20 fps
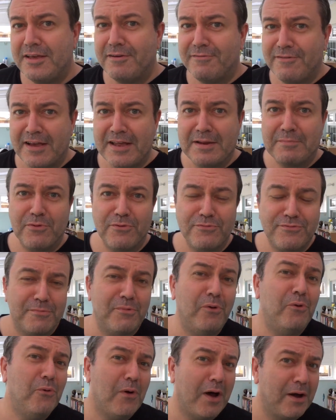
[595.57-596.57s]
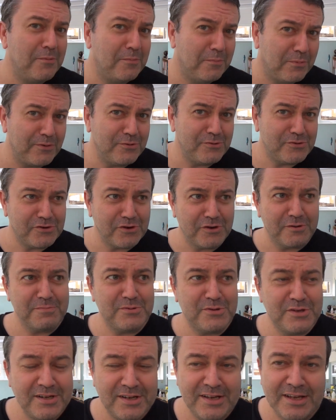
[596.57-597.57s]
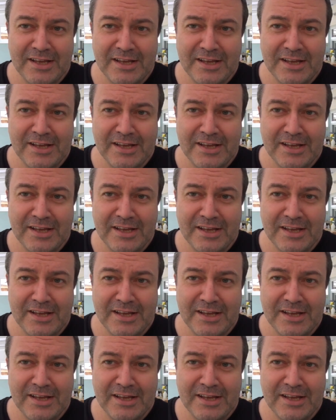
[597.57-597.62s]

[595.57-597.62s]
available from all home brew shops.